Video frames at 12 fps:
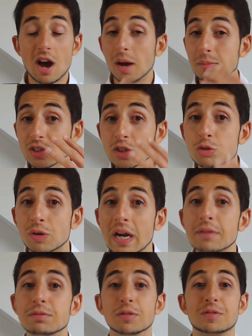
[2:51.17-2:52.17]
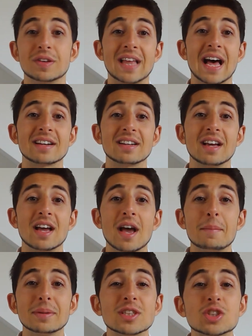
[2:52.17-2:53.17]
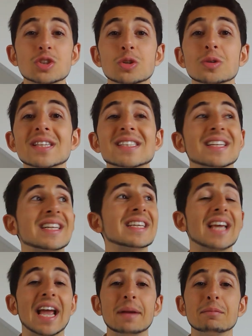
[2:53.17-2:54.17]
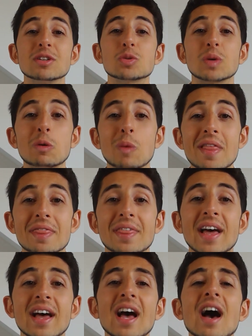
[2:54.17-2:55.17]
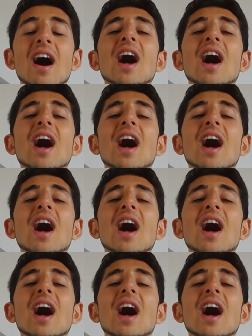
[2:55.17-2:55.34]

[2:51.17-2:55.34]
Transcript: I'm so grateful for that, but the truth is that in Cambridge, when I went there,